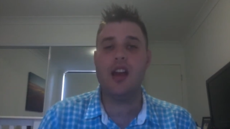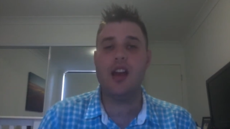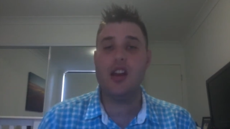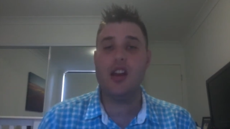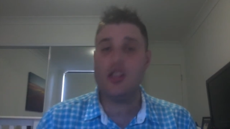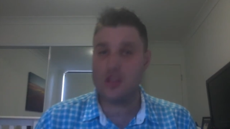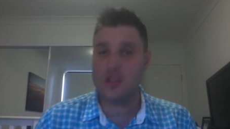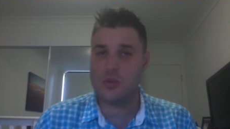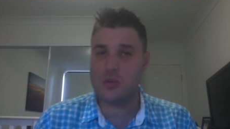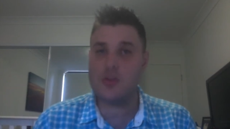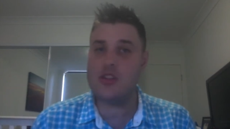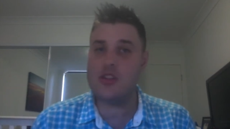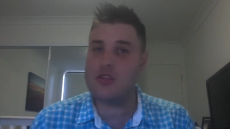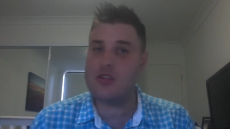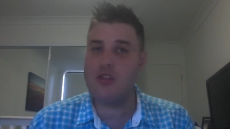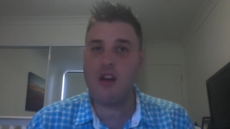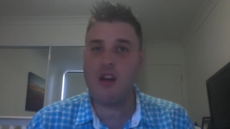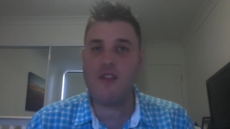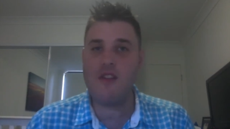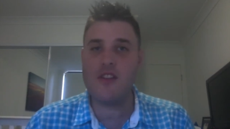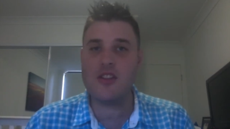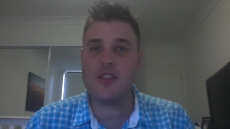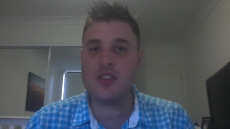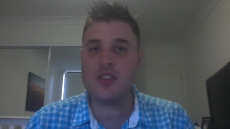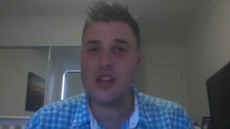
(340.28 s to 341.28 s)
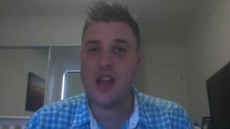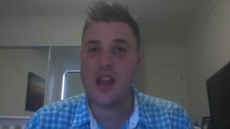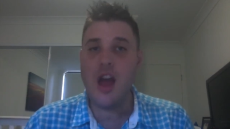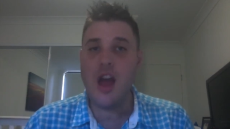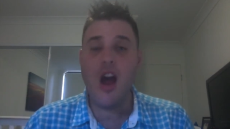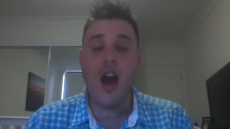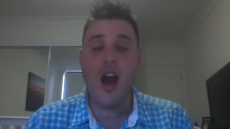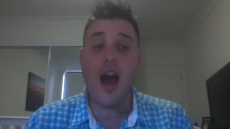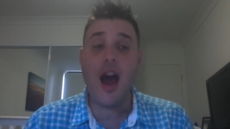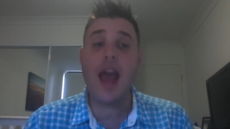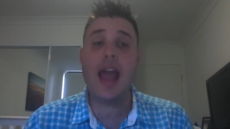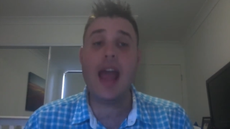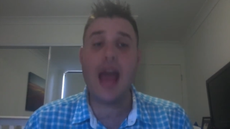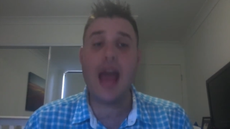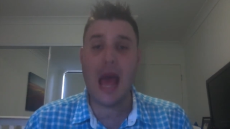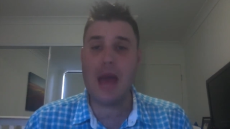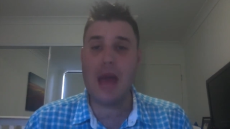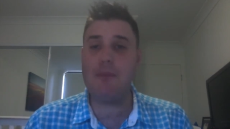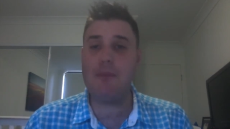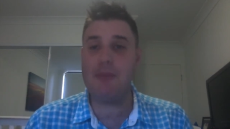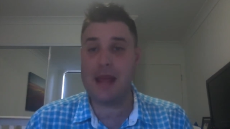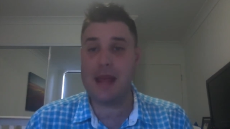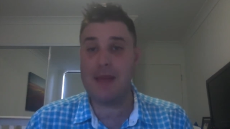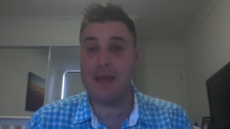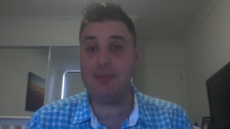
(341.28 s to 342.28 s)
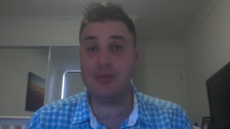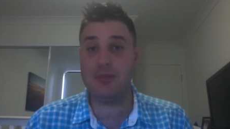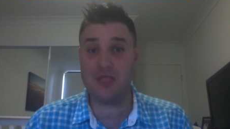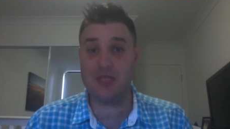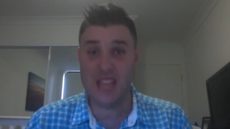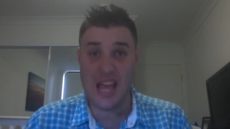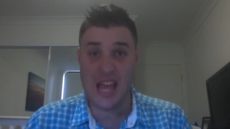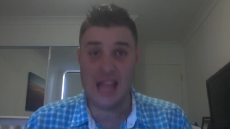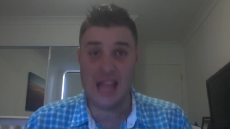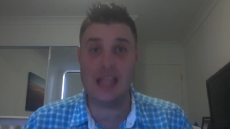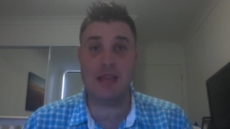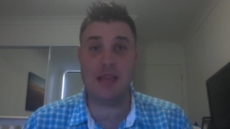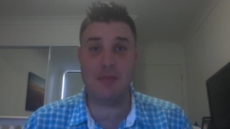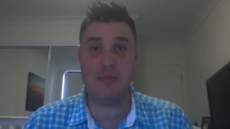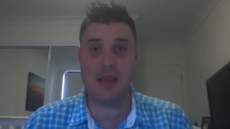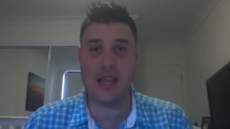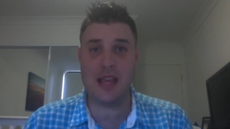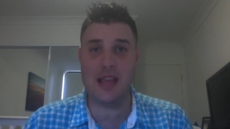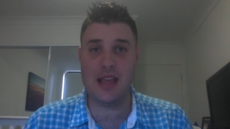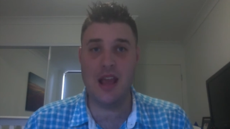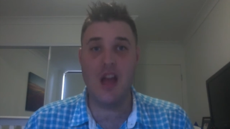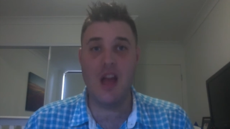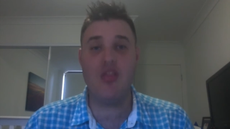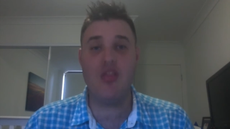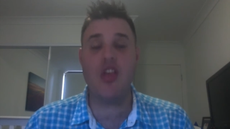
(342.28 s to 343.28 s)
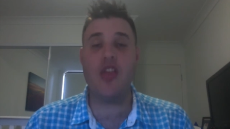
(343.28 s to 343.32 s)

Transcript: to win Eurovision. I had people telling me